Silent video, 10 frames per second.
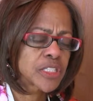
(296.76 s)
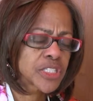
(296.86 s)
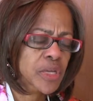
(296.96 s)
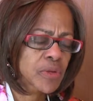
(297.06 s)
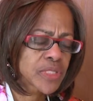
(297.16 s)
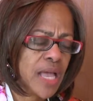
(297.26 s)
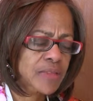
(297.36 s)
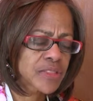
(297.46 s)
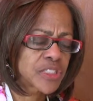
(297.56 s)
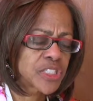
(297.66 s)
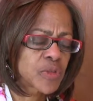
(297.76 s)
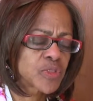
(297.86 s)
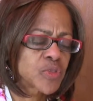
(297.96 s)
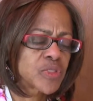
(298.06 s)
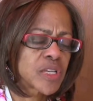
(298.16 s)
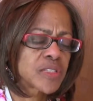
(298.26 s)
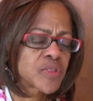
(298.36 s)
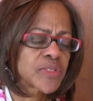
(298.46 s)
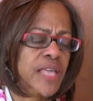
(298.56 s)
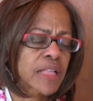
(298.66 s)
Cheryl Thompson, Jill Suja,
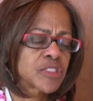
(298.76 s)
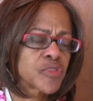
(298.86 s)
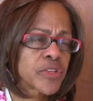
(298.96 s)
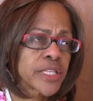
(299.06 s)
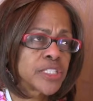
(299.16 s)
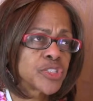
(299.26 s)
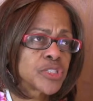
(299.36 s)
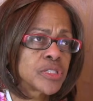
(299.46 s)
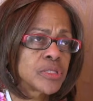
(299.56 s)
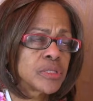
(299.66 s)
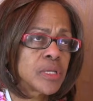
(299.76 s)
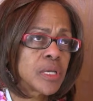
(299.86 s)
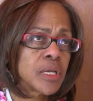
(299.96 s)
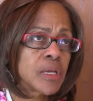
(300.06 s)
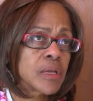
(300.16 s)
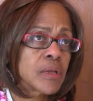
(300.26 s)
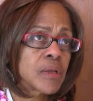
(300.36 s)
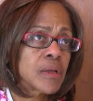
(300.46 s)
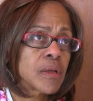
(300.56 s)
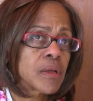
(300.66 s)
Sociology of Religion,
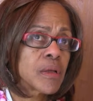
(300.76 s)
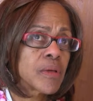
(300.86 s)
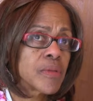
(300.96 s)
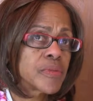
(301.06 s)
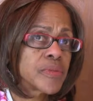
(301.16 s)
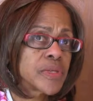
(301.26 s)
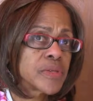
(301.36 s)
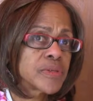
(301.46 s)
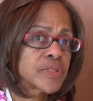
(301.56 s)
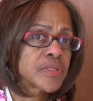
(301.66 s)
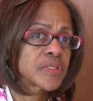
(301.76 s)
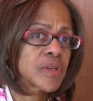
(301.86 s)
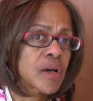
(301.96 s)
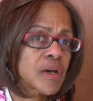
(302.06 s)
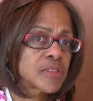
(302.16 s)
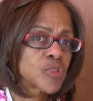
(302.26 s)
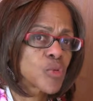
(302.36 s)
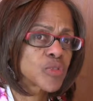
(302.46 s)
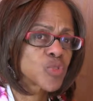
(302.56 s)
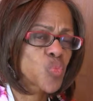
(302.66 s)
there's
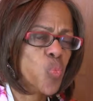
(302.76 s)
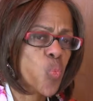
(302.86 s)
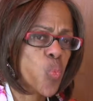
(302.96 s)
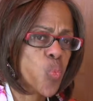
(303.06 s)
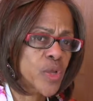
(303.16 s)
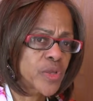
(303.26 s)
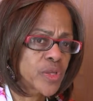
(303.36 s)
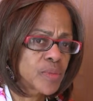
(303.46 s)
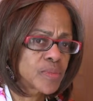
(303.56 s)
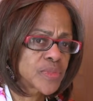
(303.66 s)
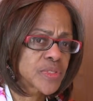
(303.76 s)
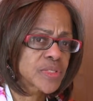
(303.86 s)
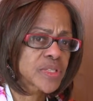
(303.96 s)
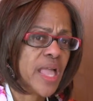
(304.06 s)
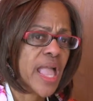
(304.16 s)
Dolores Williams,